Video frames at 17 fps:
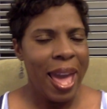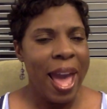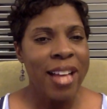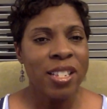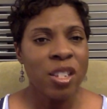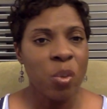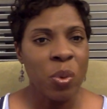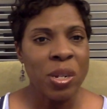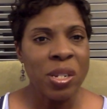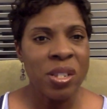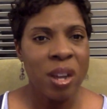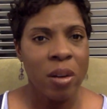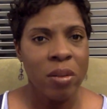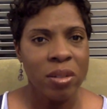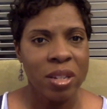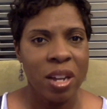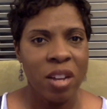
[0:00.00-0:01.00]
As a
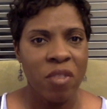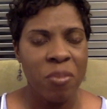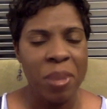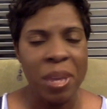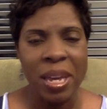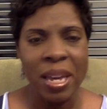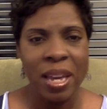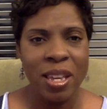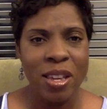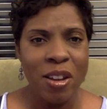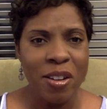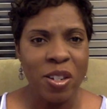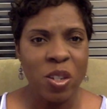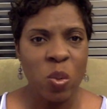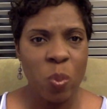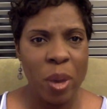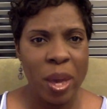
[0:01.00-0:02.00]
result of being in your
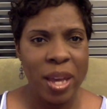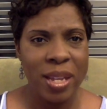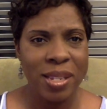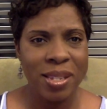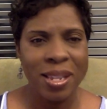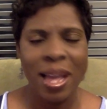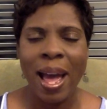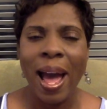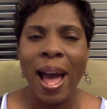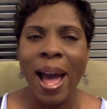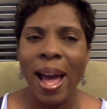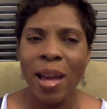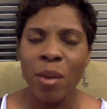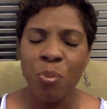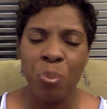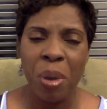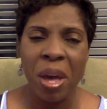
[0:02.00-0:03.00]
space,
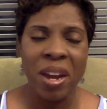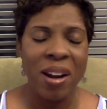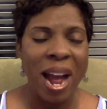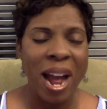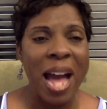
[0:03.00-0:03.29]
I'm better.